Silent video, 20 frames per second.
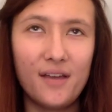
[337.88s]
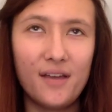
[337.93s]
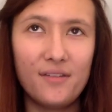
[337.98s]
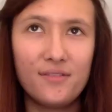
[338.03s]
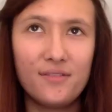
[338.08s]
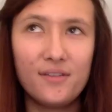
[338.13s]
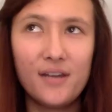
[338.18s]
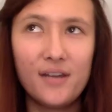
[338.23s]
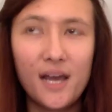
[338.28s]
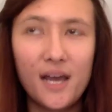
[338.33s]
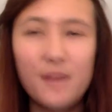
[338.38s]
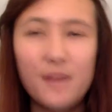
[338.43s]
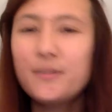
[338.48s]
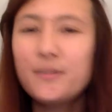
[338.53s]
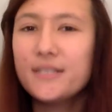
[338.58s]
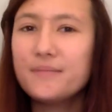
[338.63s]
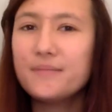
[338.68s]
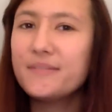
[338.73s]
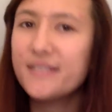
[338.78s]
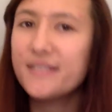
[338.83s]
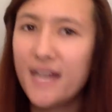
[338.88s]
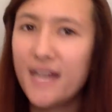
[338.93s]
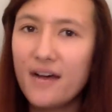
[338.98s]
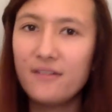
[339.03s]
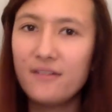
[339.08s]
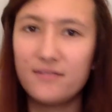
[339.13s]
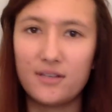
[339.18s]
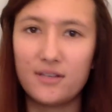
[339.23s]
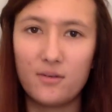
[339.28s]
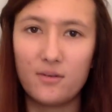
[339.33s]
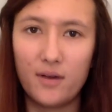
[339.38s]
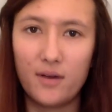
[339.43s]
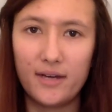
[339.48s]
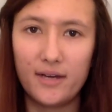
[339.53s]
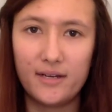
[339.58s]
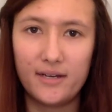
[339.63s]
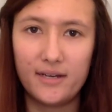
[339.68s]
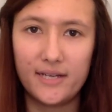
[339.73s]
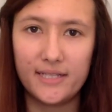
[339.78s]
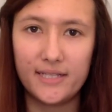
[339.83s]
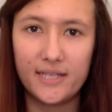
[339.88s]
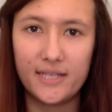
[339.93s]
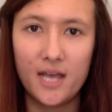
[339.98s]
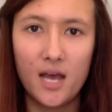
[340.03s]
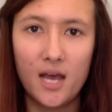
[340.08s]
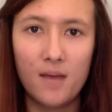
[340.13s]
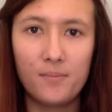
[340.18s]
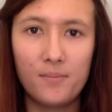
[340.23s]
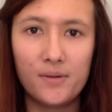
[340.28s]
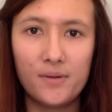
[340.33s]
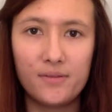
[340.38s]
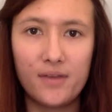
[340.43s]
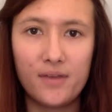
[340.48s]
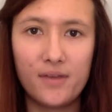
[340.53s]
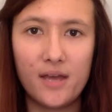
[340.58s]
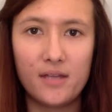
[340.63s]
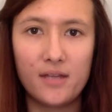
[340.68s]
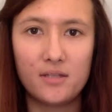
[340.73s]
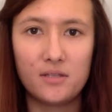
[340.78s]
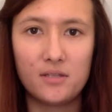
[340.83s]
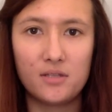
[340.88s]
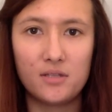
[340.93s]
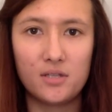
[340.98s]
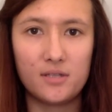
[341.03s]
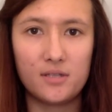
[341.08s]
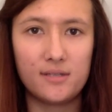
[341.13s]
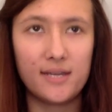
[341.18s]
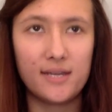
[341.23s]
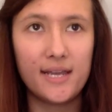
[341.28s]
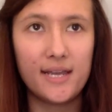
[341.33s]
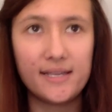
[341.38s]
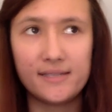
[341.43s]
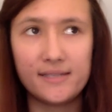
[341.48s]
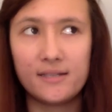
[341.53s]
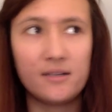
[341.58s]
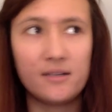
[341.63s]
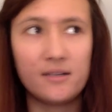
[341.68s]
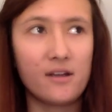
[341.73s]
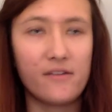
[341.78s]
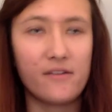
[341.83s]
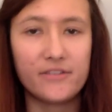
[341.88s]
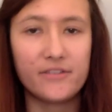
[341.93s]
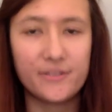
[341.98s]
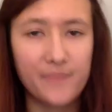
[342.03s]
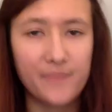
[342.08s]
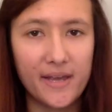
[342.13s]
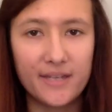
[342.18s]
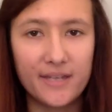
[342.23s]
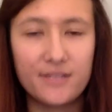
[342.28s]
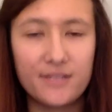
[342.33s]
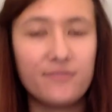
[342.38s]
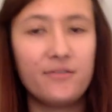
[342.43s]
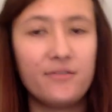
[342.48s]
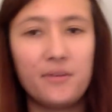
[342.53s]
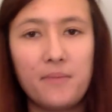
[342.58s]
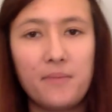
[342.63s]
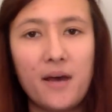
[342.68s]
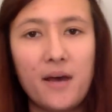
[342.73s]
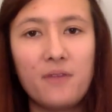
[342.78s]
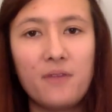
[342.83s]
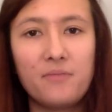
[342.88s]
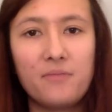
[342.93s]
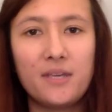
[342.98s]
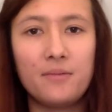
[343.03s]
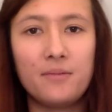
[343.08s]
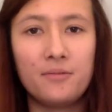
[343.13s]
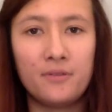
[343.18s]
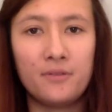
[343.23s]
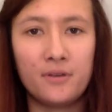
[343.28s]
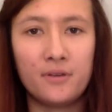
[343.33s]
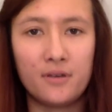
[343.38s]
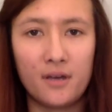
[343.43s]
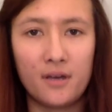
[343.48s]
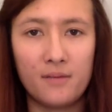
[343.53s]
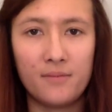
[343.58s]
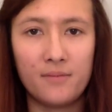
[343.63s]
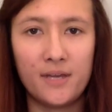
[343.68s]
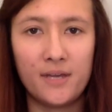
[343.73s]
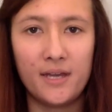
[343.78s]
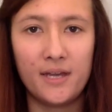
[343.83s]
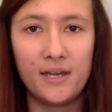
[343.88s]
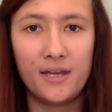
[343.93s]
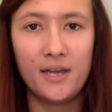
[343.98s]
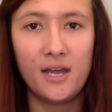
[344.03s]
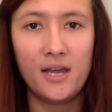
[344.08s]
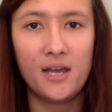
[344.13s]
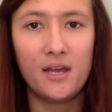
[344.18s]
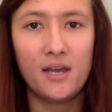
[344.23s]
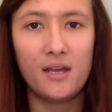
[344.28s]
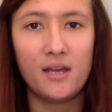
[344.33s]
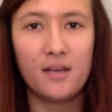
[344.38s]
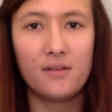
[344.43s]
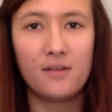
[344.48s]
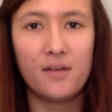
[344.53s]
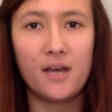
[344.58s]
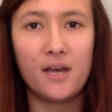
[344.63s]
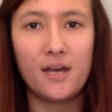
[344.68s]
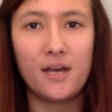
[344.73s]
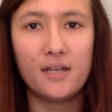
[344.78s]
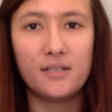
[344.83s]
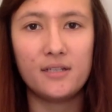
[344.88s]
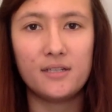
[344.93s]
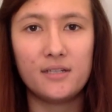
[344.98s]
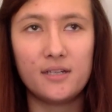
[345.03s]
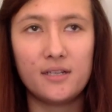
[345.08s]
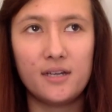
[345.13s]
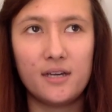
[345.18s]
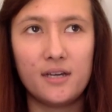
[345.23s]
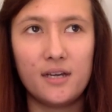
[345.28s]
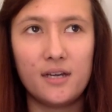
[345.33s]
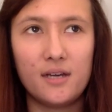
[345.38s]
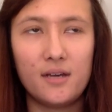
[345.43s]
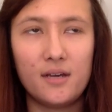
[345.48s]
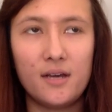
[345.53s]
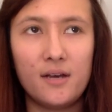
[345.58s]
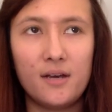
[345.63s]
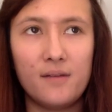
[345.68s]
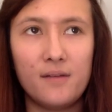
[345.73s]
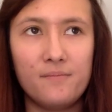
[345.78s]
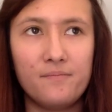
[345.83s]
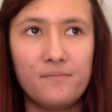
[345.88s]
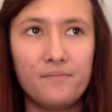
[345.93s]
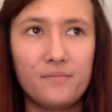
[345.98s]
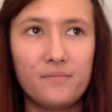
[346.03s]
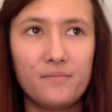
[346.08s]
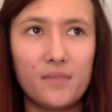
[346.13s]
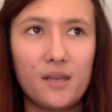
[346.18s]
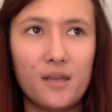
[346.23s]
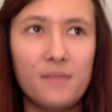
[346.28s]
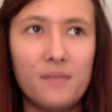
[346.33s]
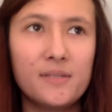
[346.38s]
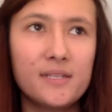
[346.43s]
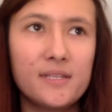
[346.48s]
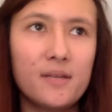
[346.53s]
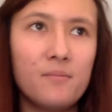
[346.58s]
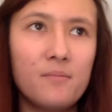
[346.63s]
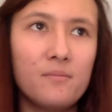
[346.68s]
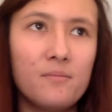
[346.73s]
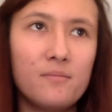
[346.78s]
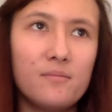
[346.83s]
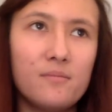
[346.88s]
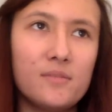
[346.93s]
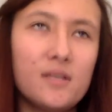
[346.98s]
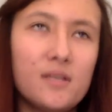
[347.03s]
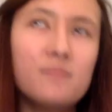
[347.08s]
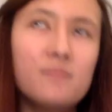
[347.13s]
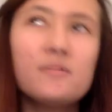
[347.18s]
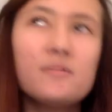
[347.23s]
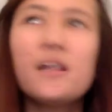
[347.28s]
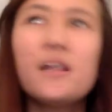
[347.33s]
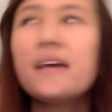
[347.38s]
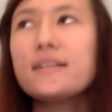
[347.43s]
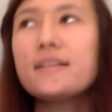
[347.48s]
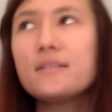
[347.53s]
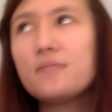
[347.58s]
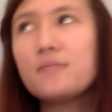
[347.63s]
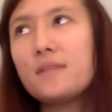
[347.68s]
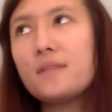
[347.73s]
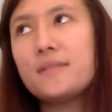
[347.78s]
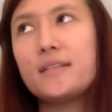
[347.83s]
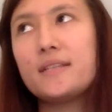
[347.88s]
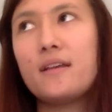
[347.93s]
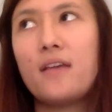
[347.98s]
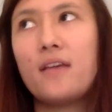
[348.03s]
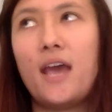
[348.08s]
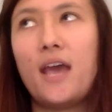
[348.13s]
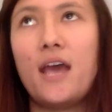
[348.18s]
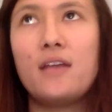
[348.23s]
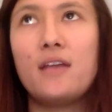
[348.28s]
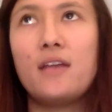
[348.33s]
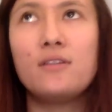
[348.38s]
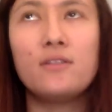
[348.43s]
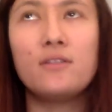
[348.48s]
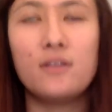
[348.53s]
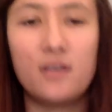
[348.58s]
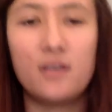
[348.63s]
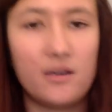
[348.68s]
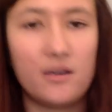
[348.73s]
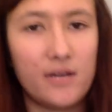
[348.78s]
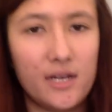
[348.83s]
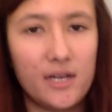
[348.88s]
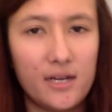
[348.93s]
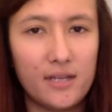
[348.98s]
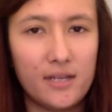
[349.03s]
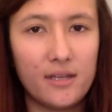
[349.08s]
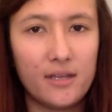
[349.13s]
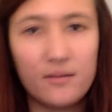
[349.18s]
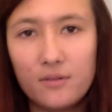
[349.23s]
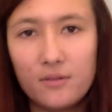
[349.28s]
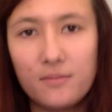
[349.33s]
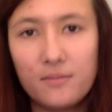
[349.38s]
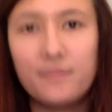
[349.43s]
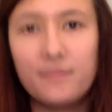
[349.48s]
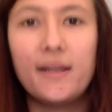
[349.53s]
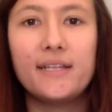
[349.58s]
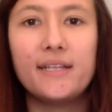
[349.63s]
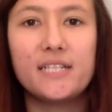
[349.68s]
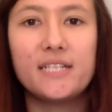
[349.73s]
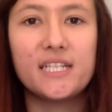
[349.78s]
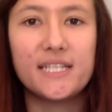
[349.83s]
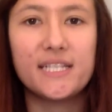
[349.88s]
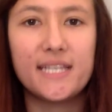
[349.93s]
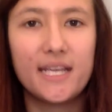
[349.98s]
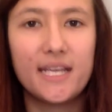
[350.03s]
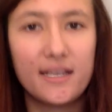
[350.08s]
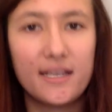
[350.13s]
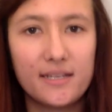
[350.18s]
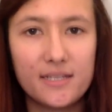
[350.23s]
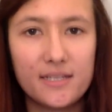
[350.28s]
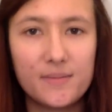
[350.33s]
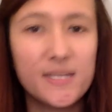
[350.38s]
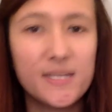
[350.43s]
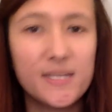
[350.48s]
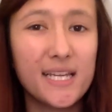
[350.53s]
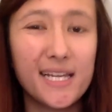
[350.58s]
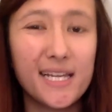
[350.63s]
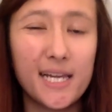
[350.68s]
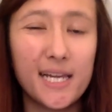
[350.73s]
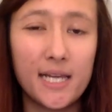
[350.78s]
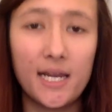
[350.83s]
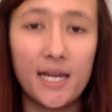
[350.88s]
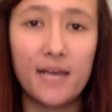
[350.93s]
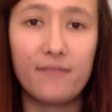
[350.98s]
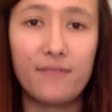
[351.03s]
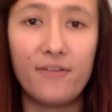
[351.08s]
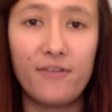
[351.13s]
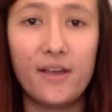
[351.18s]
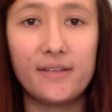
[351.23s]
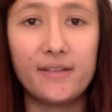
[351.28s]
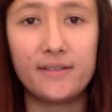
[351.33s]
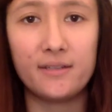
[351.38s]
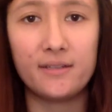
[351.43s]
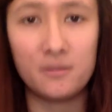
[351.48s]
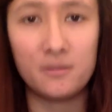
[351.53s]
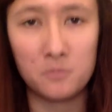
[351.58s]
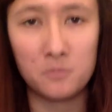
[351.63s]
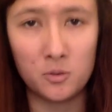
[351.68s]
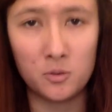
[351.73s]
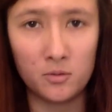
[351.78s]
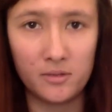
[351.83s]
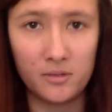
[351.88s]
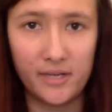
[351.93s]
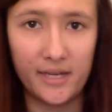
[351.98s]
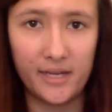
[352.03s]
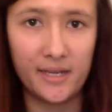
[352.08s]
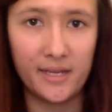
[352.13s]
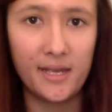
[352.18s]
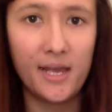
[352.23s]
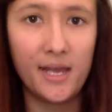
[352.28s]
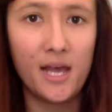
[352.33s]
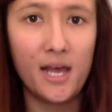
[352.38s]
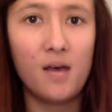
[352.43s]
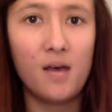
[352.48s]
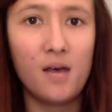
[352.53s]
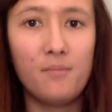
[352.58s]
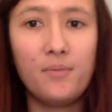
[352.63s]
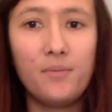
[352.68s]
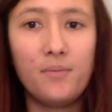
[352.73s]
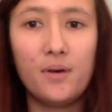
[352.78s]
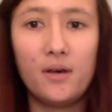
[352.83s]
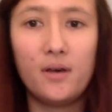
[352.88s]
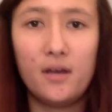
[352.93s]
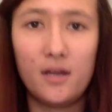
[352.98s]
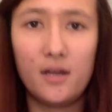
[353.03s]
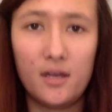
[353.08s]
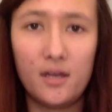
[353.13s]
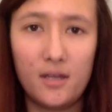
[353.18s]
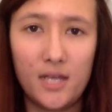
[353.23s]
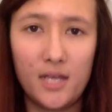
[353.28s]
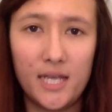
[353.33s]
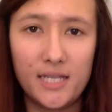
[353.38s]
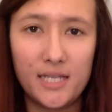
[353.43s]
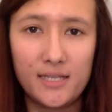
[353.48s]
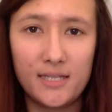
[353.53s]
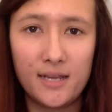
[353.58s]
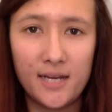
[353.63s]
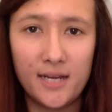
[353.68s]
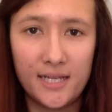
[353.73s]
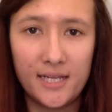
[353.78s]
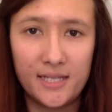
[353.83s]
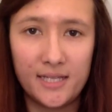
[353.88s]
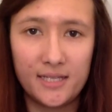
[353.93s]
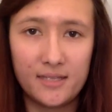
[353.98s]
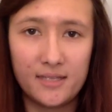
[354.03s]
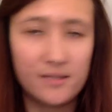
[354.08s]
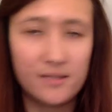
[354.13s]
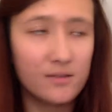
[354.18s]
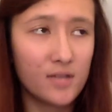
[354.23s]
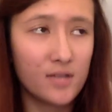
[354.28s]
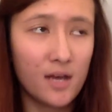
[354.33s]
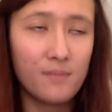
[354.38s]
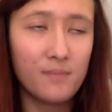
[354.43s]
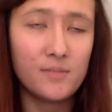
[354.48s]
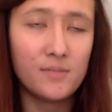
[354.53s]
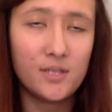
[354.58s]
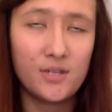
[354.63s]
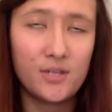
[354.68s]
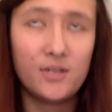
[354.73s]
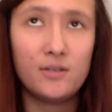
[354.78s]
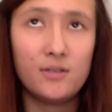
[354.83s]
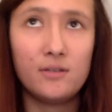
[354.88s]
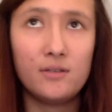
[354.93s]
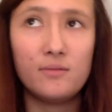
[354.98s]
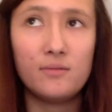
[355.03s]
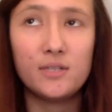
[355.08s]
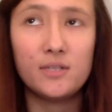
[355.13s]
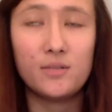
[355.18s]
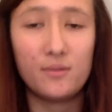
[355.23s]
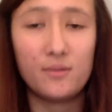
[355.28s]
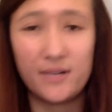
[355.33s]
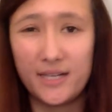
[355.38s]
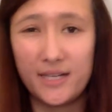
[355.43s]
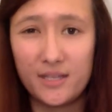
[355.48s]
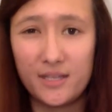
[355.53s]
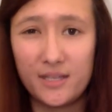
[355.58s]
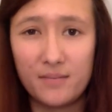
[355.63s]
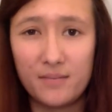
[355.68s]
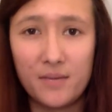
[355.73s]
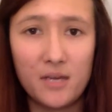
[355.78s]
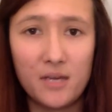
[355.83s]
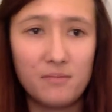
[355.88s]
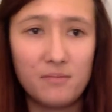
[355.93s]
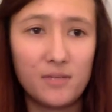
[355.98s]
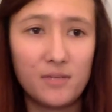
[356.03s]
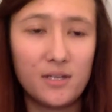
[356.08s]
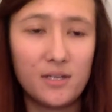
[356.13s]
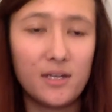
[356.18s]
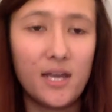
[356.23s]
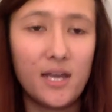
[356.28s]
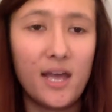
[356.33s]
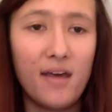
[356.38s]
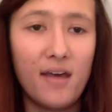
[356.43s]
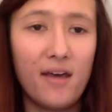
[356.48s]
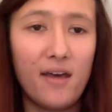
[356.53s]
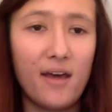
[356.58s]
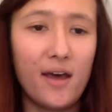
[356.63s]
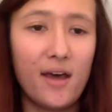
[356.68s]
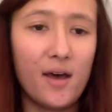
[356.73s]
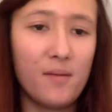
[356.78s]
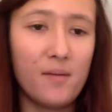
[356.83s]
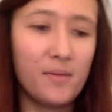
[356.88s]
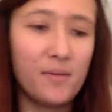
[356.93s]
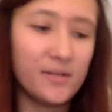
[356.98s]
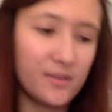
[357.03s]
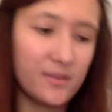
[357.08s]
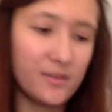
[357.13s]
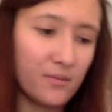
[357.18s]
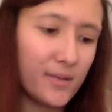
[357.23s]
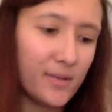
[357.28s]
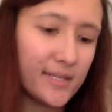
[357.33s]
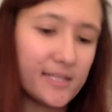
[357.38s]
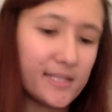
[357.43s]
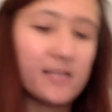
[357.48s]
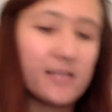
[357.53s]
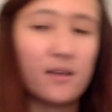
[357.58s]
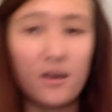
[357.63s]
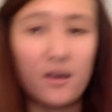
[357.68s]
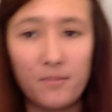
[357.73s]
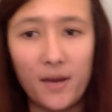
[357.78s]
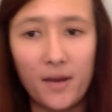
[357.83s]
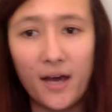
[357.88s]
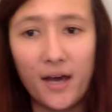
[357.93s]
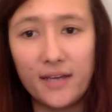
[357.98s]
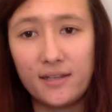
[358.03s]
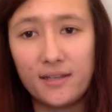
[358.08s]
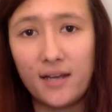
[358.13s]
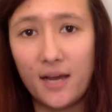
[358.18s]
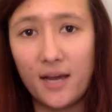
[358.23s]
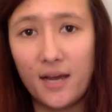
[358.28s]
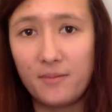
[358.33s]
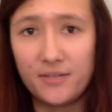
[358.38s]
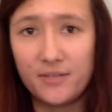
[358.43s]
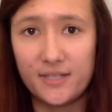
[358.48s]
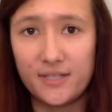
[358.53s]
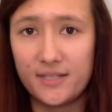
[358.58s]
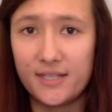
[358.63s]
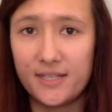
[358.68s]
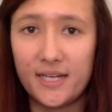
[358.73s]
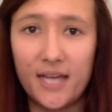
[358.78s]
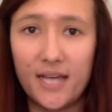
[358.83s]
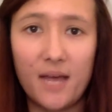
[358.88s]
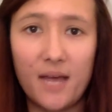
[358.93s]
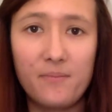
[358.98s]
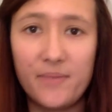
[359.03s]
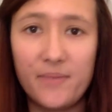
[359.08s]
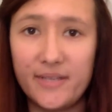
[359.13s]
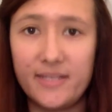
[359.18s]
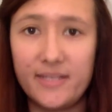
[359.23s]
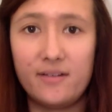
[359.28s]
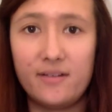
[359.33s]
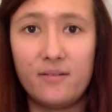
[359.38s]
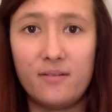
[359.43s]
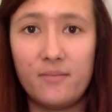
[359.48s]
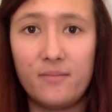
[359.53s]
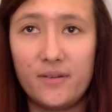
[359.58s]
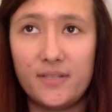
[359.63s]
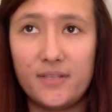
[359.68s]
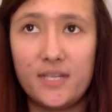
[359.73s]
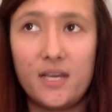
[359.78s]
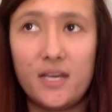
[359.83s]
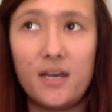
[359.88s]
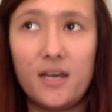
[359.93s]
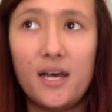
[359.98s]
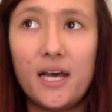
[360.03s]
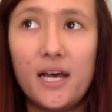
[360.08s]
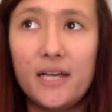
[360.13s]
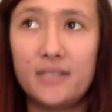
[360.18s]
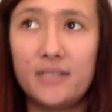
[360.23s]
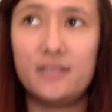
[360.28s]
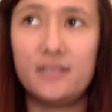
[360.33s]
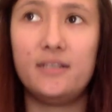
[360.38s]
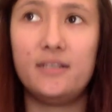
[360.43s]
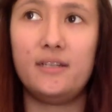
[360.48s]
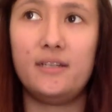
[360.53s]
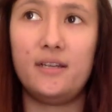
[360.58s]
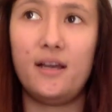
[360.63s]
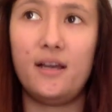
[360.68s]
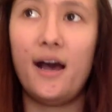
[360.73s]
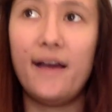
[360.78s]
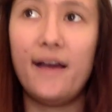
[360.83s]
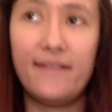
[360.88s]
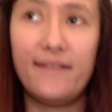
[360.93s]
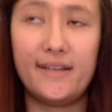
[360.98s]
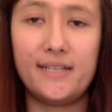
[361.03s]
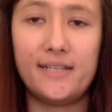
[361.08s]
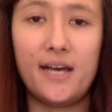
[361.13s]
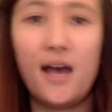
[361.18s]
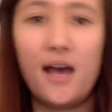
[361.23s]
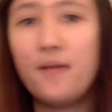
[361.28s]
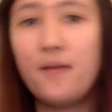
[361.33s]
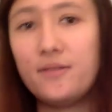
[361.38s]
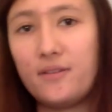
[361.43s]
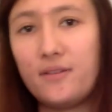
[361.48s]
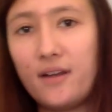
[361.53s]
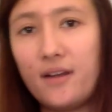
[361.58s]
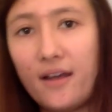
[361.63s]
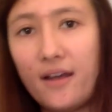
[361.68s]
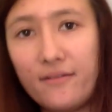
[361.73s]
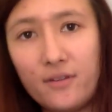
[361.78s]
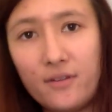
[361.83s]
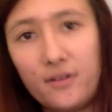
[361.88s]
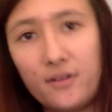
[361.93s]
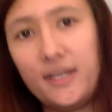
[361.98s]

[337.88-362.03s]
the libraries themselves are quite nice, but there just isn't enough space for the amount of people that come here. And I mean, some like sometimes it's okay, and you can go in, and there will be plenty of seats, particularly like first thing in the morning. But certainly in term 2, which we're in at the moment, as the weeks go by, the library's just going to get busier and busier. And I've had times when I've gone